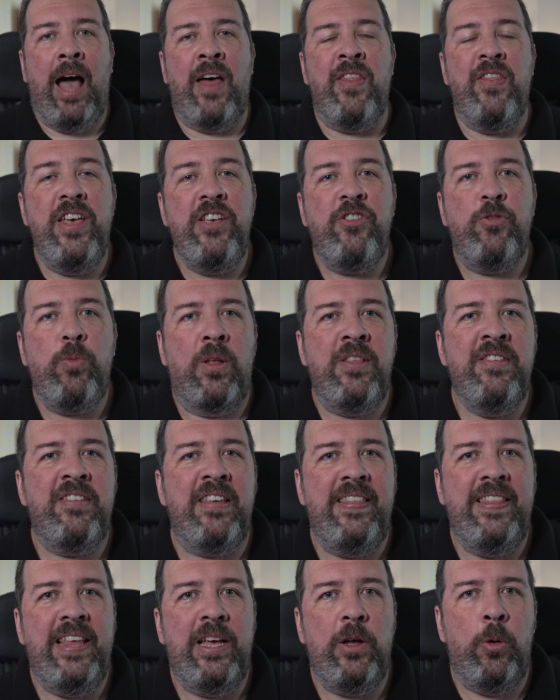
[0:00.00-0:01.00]
And this one's a
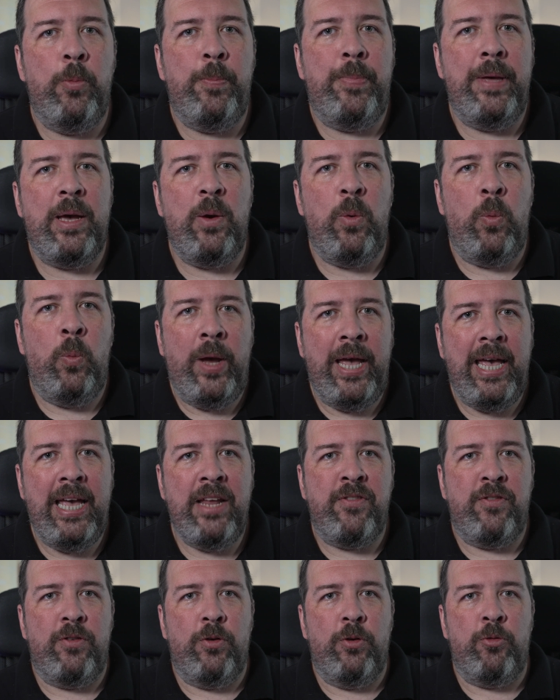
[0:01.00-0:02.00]
little bit
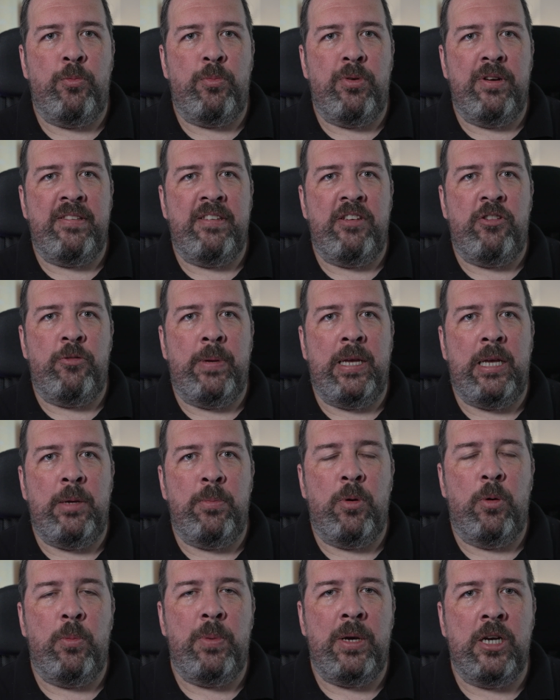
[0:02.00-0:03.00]
weird for us British
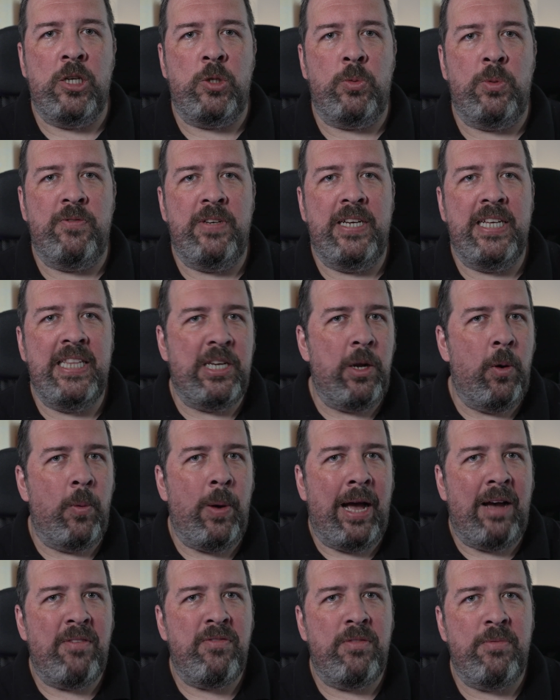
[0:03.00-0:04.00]
people because we really don't
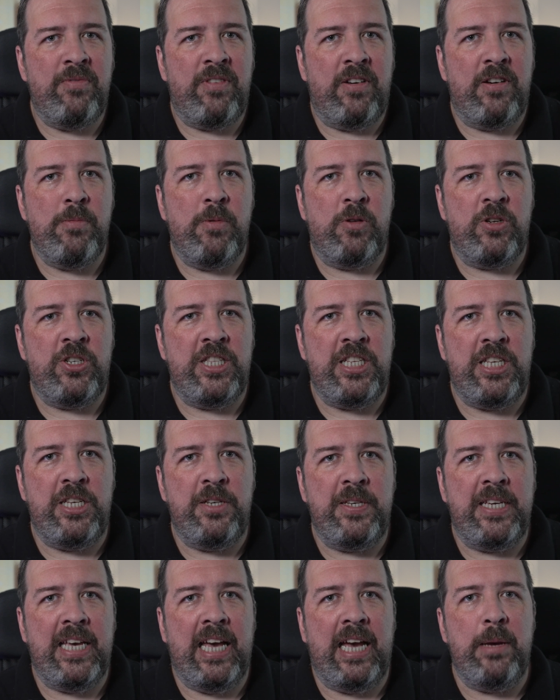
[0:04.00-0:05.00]
have them very much in
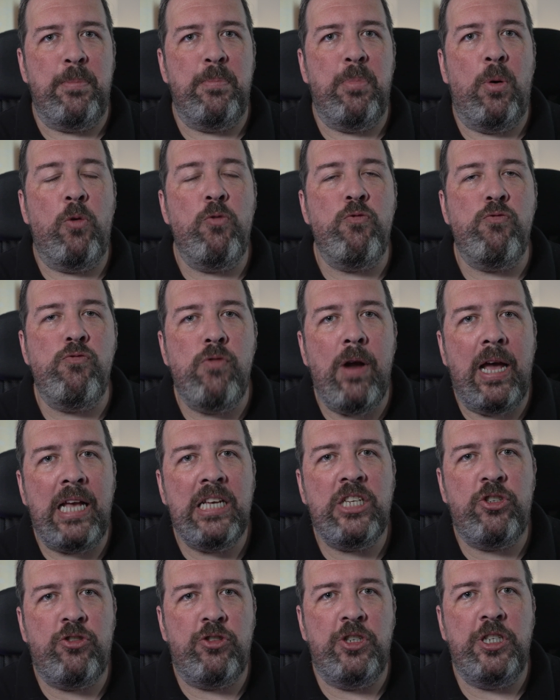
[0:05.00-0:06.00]
the UK, but
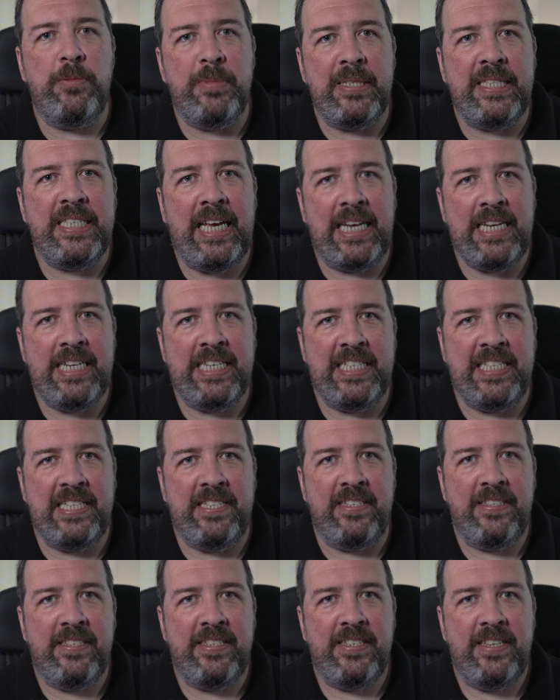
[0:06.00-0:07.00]
restroom
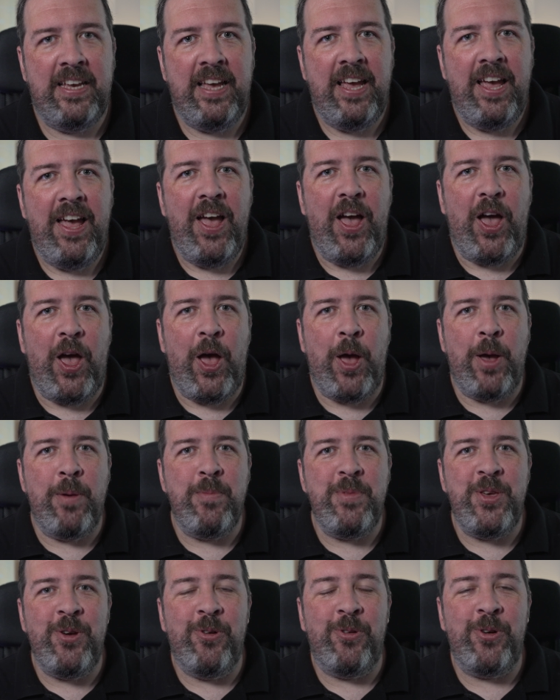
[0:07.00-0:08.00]
attendants.
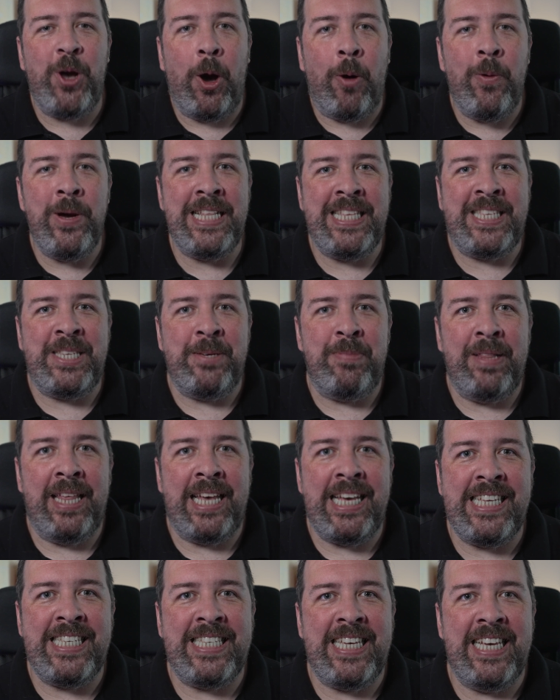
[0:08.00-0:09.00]
You'll go into
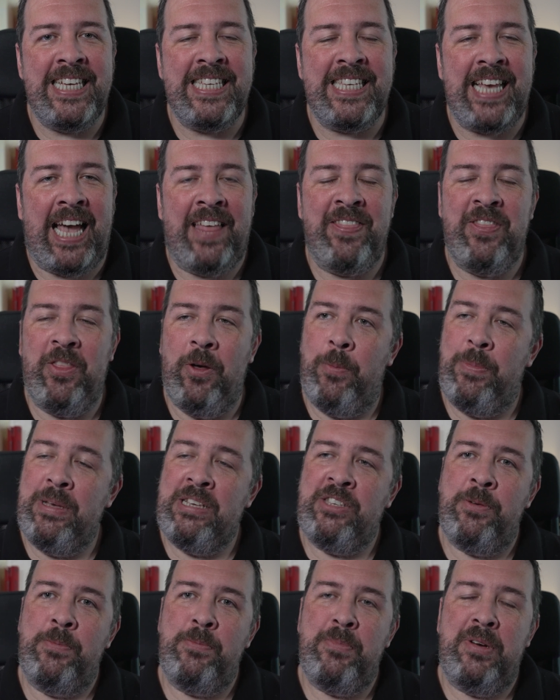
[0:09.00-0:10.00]
places and there'll be
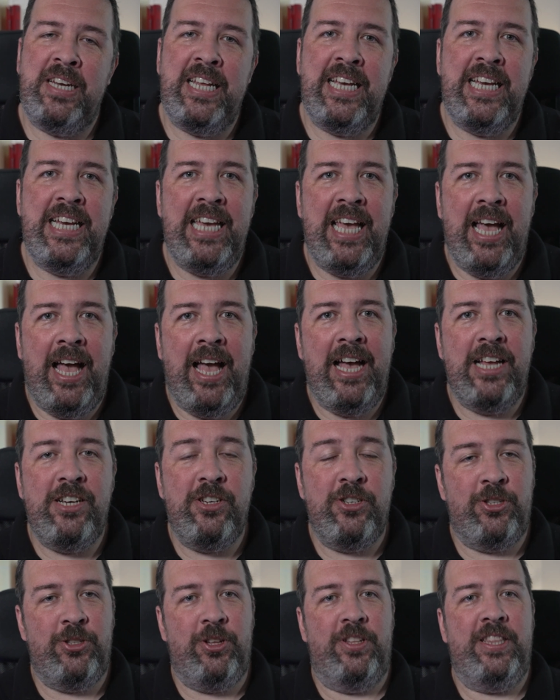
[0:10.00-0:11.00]
somebody
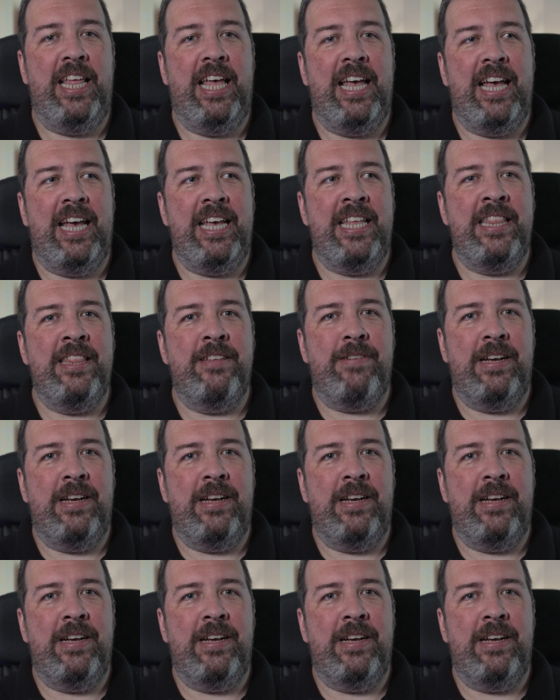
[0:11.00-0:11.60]
just stood there in the